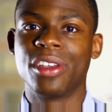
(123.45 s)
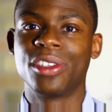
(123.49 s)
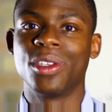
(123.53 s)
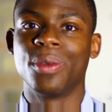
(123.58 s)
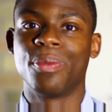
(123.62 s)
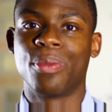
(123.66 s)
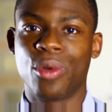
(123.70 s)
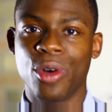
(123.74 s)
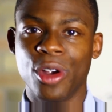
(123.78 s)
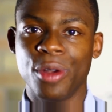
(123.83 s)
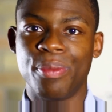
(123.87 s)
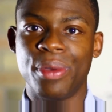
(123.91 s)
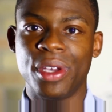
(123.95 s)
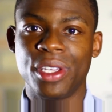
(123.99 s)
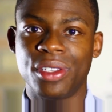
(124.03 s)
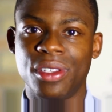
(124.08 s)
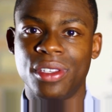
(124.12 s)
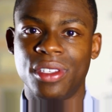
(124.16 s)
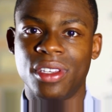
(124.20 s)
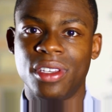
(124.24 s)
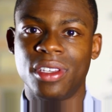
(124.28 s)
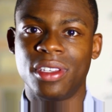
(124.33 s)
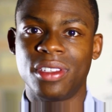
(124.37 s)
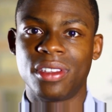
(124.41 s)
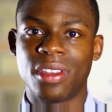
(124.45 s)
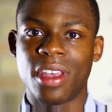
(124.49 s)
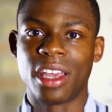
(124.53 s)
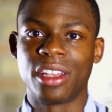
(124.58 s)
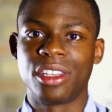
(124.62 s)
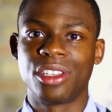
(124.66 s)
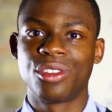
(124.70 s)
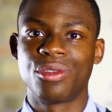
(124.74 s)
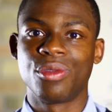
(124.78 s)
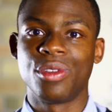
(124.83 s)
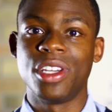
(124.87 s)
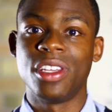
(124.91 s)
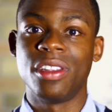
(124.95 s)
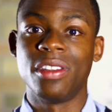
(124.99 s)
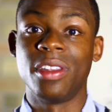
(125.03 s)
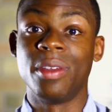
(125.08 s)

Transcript: support businesses that treat